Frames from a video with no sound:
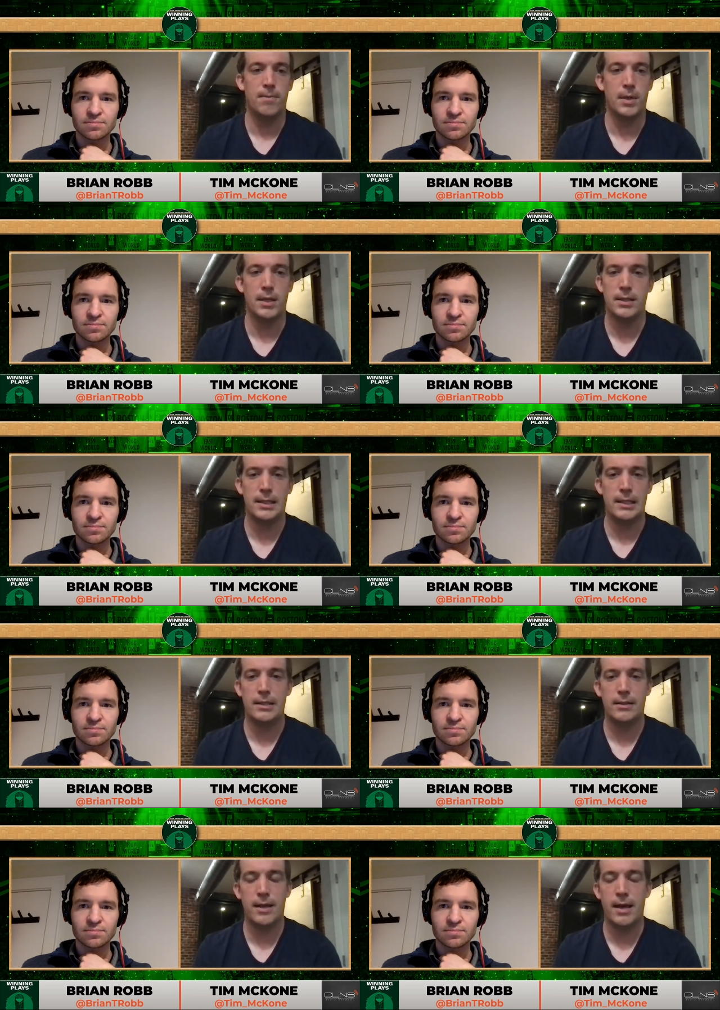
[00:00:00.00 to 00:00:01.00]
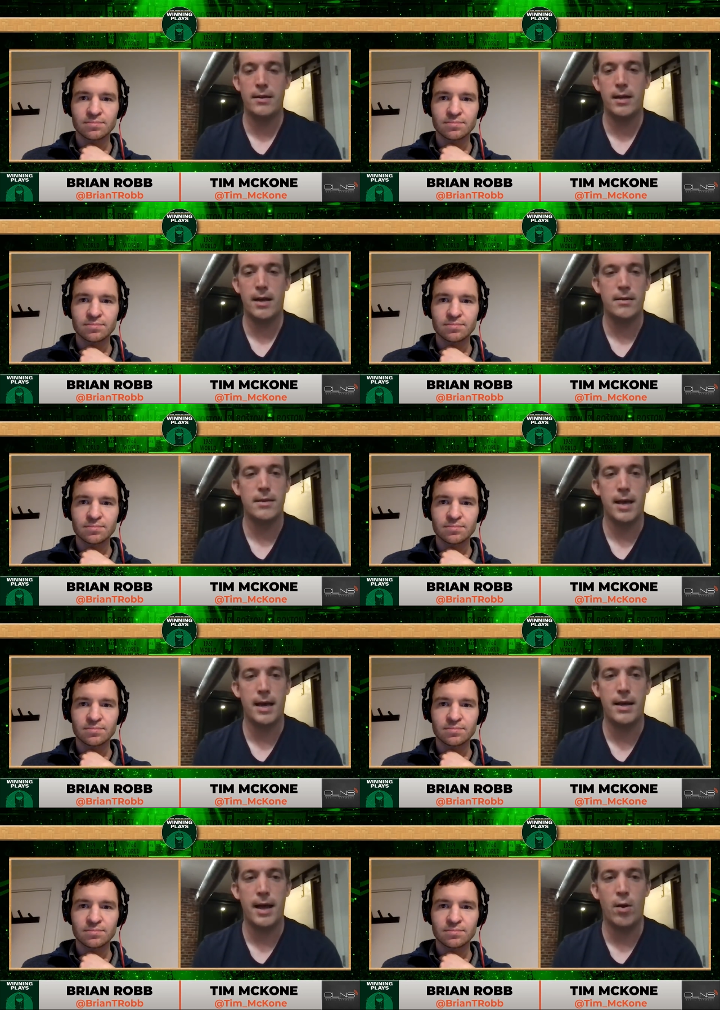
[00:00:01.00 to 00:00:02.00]
Speaker 1: but it, I don't,
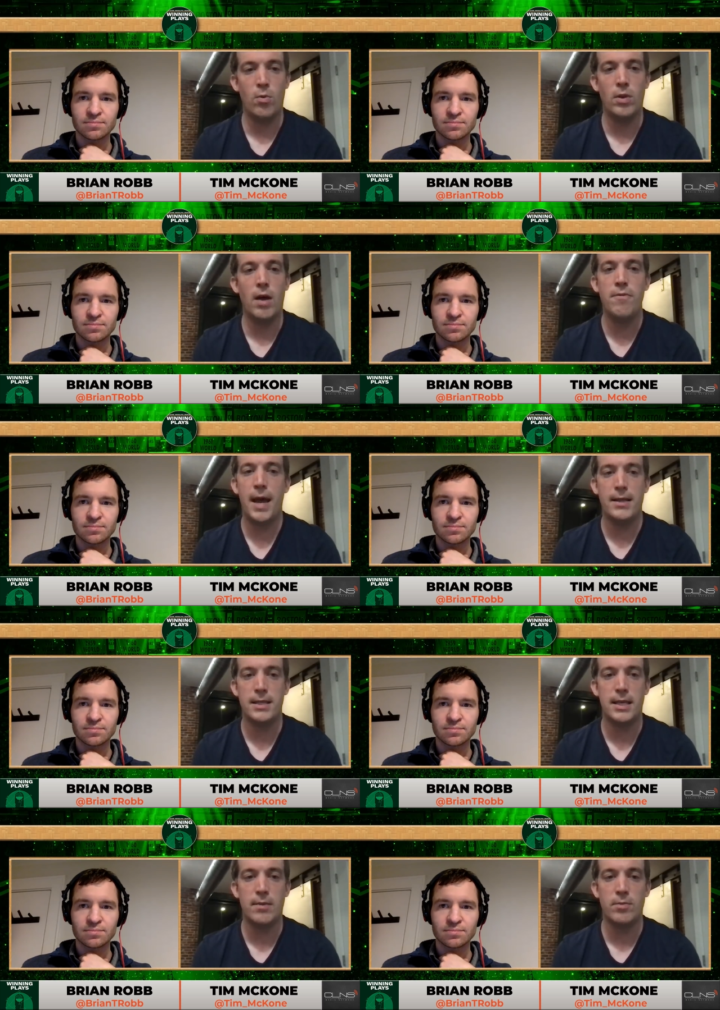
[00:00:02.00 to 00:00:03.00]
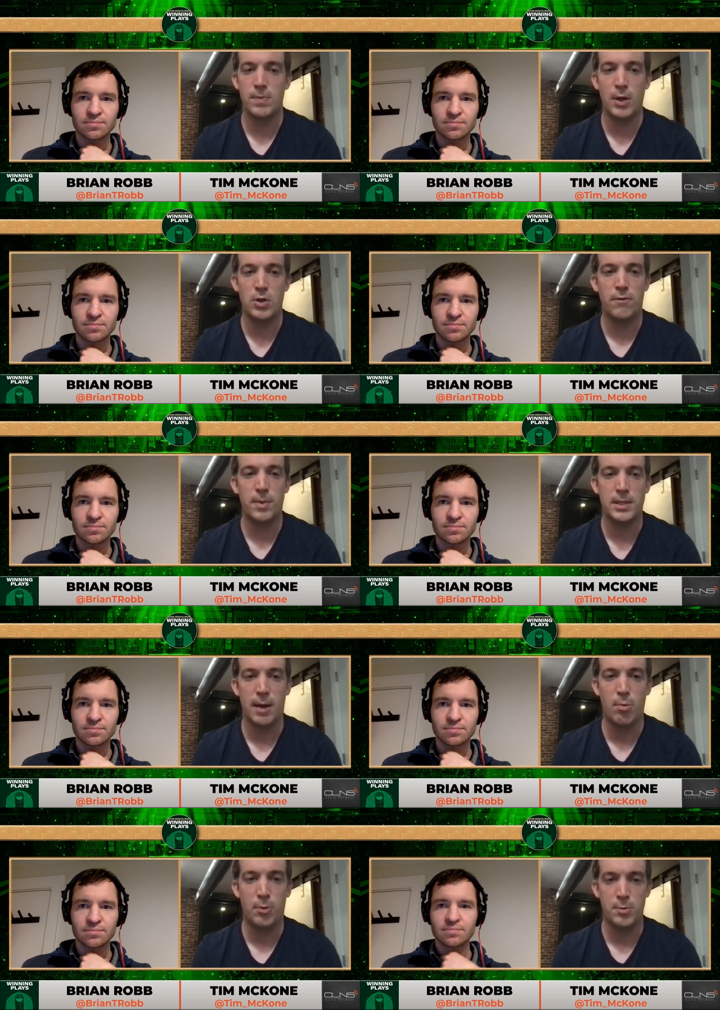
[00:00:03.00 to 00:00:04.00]
I, I don't love that team, especially from a
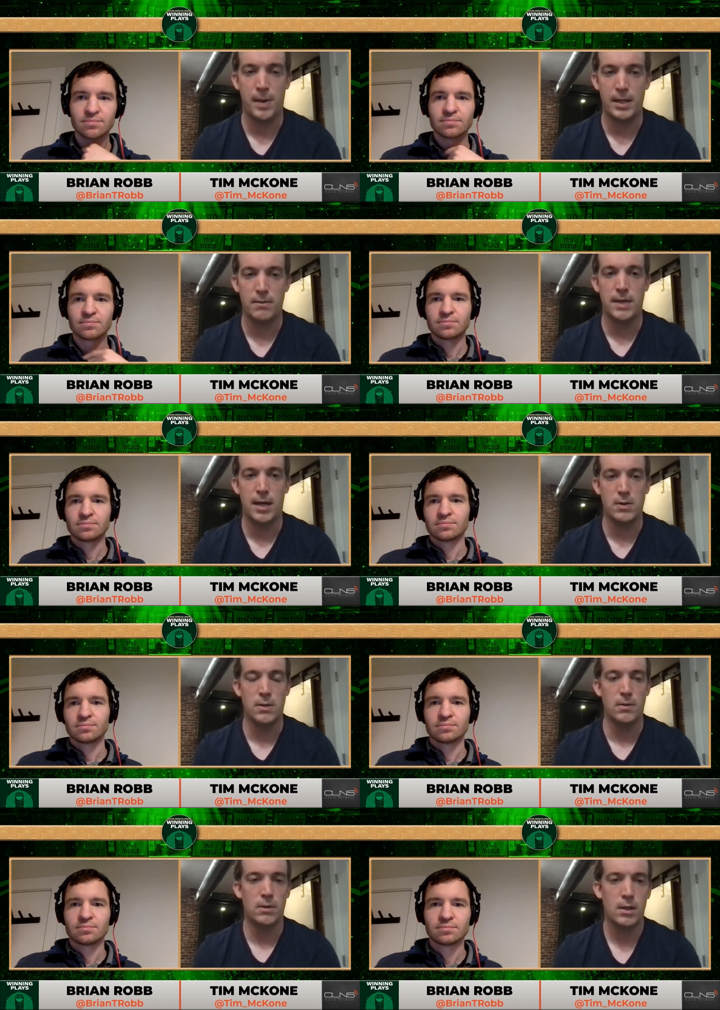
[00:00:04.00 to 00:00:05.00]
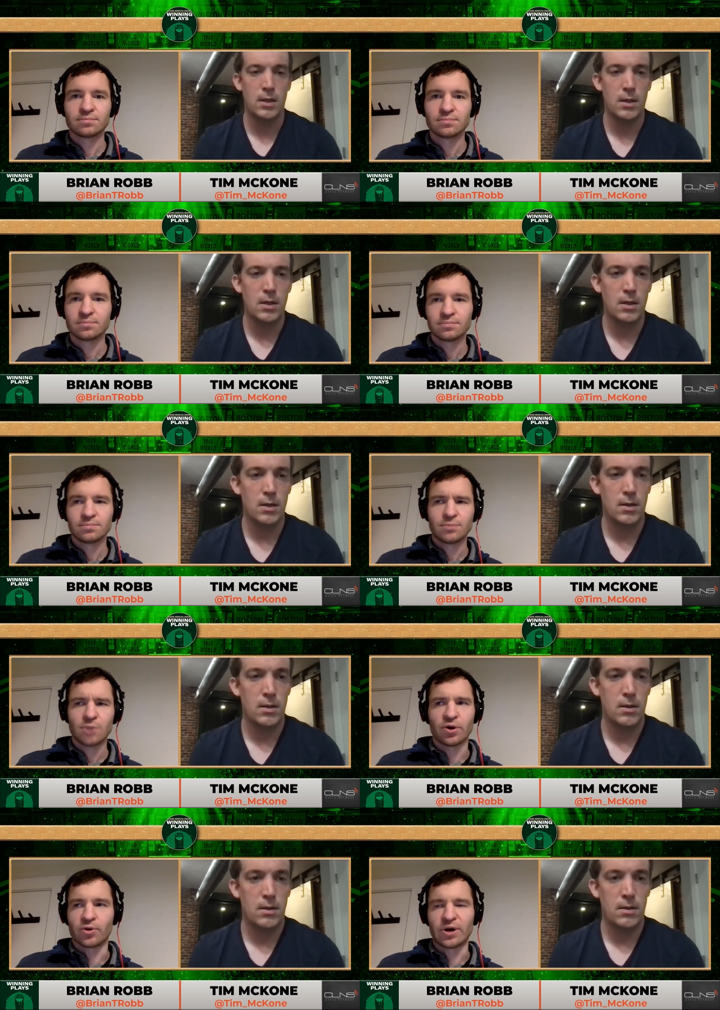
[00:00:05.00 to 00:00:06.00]
depth perspective now too.
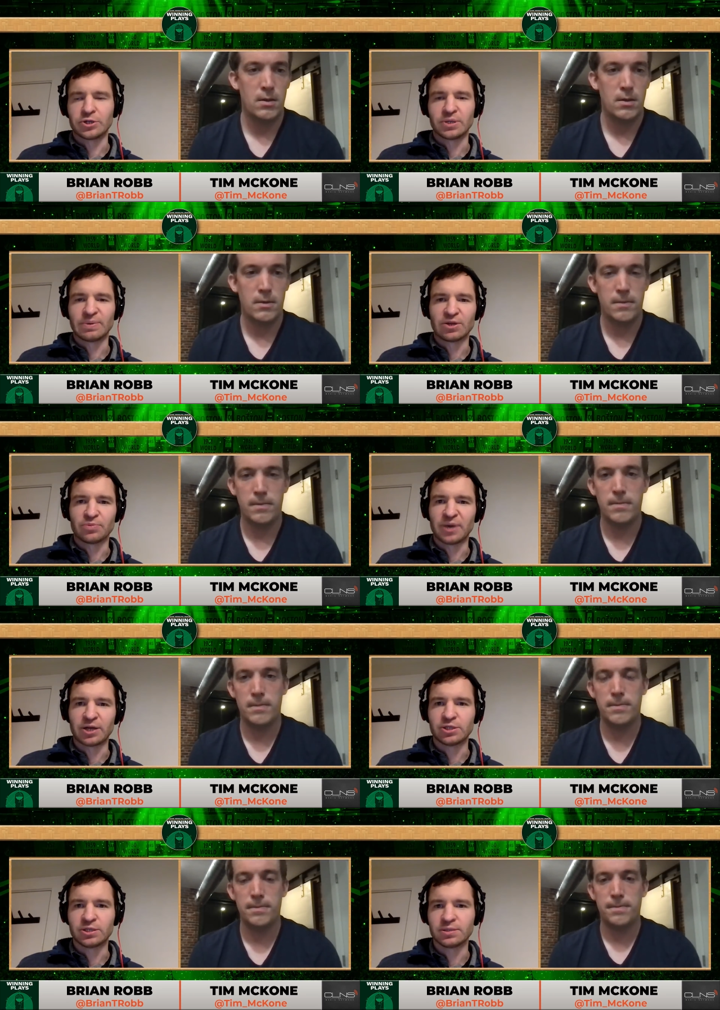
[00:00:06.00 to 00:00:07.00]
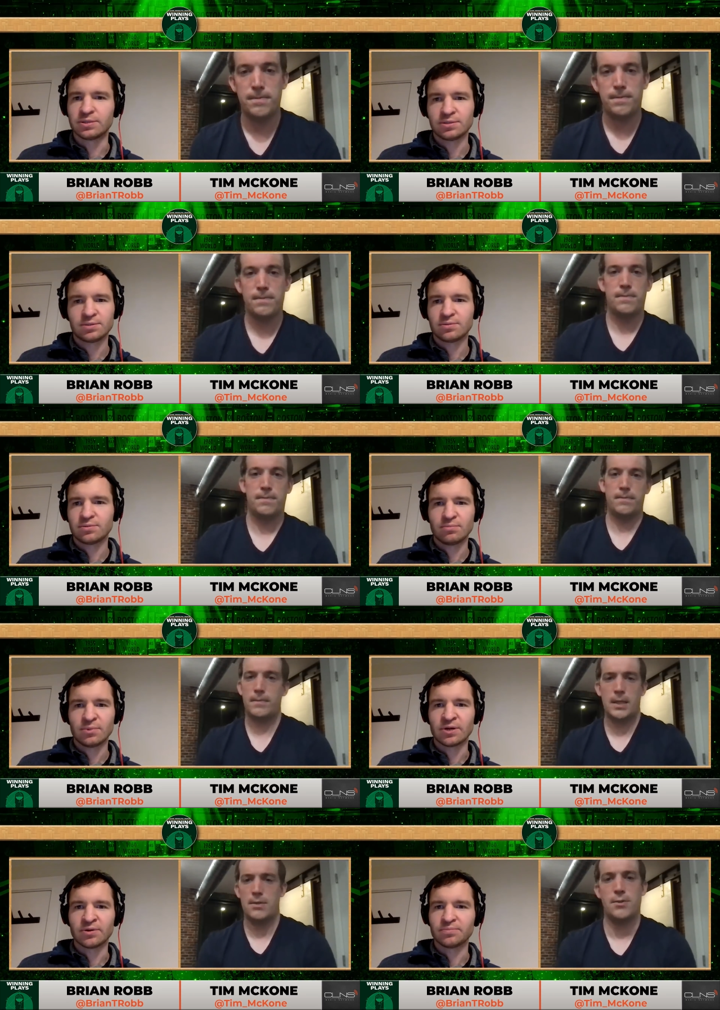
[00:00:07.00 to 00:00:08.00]
Speaker 2: Oh, no question. I mean, their bench is,
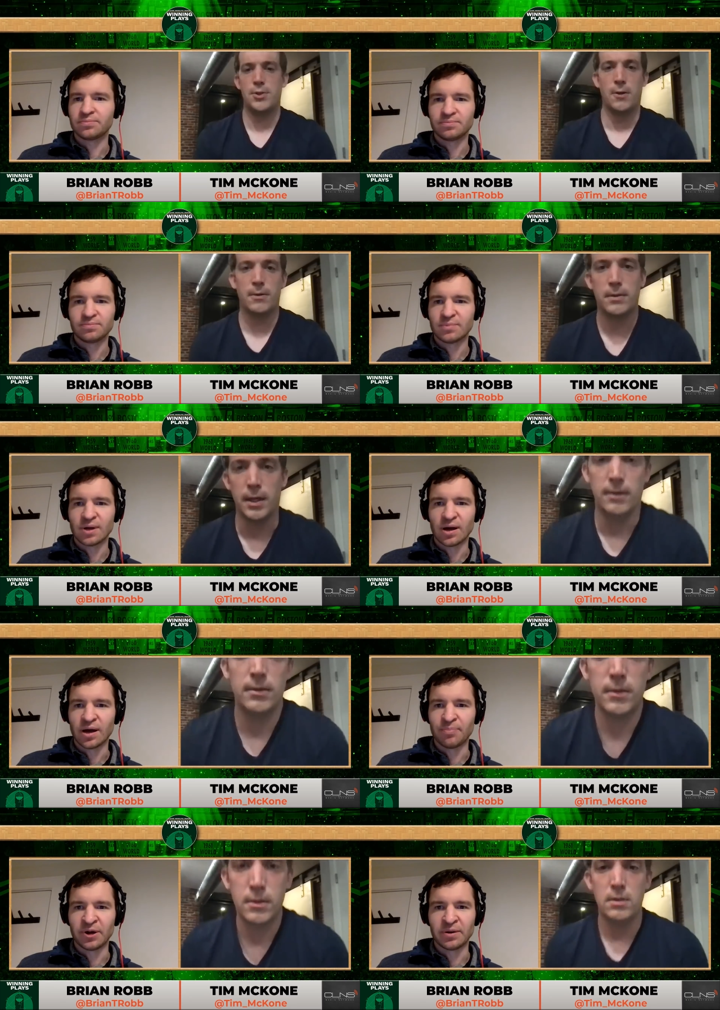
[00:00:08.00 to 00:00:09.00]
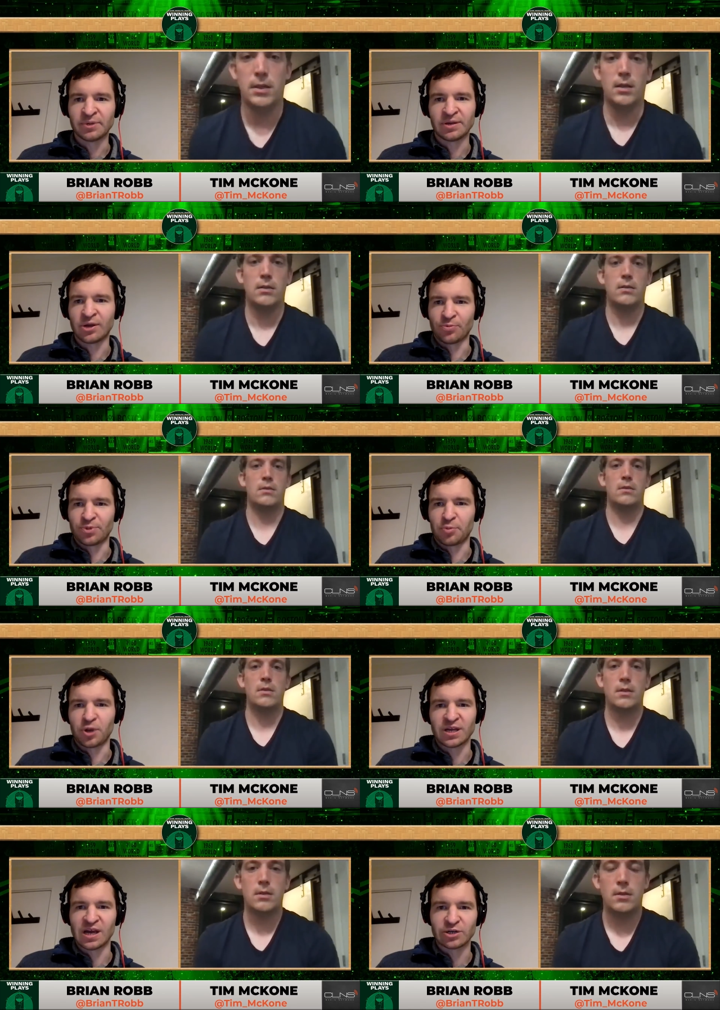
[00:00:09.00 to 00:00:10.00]
you it's know, joke. yeah, about they're
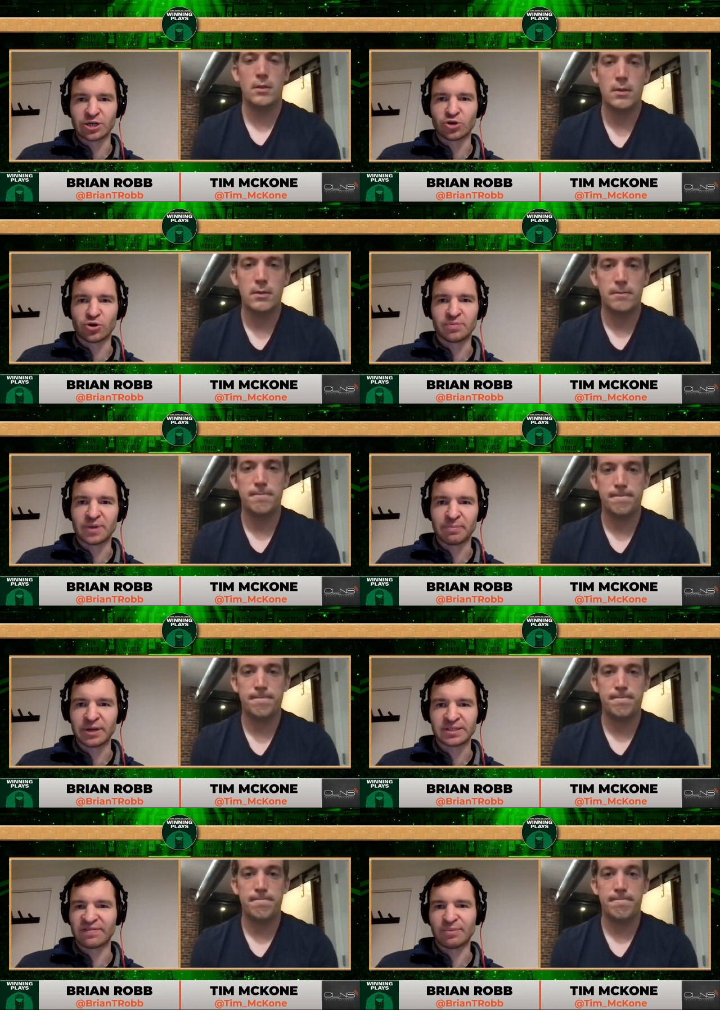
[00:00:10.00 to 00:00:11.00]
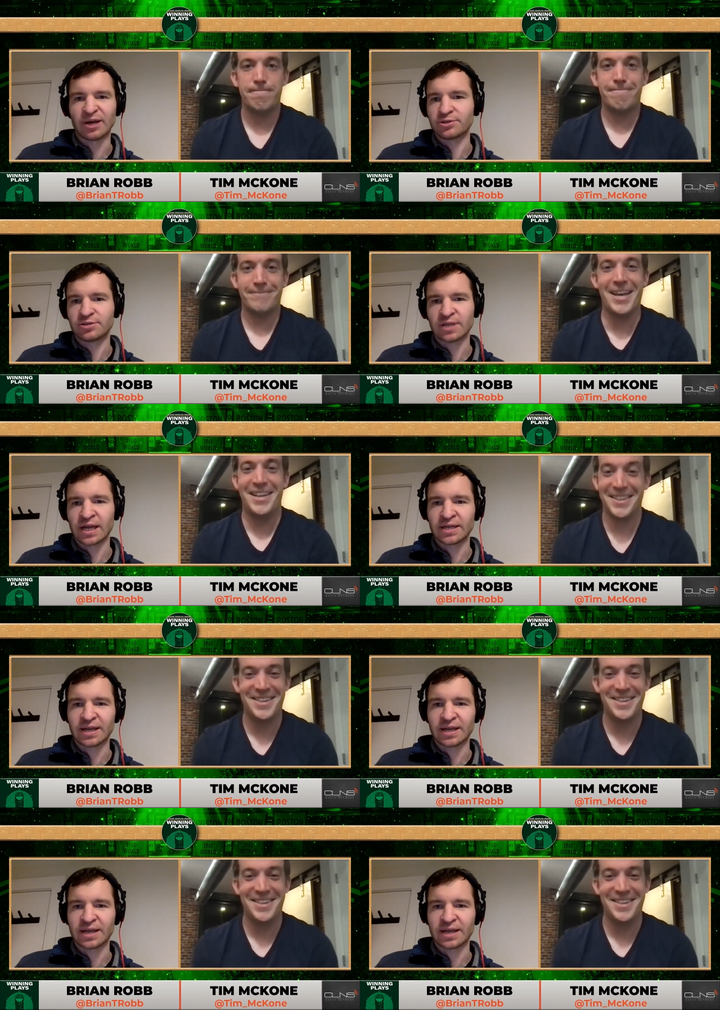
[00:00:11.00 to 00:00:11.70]
playing DeAndre Jordan big minutes off the bench. That